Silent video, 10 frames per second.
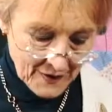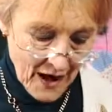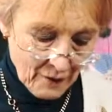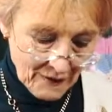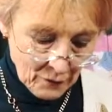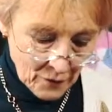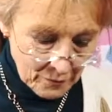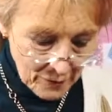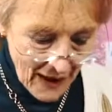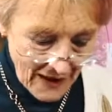Now it will
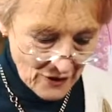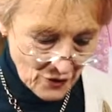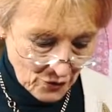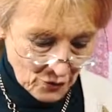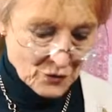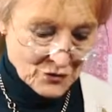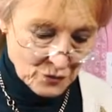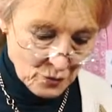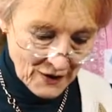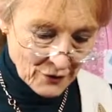pay you to,
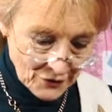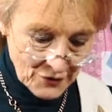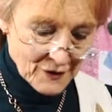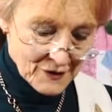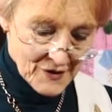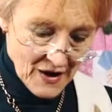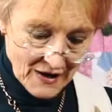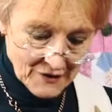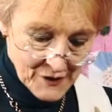when you do the design,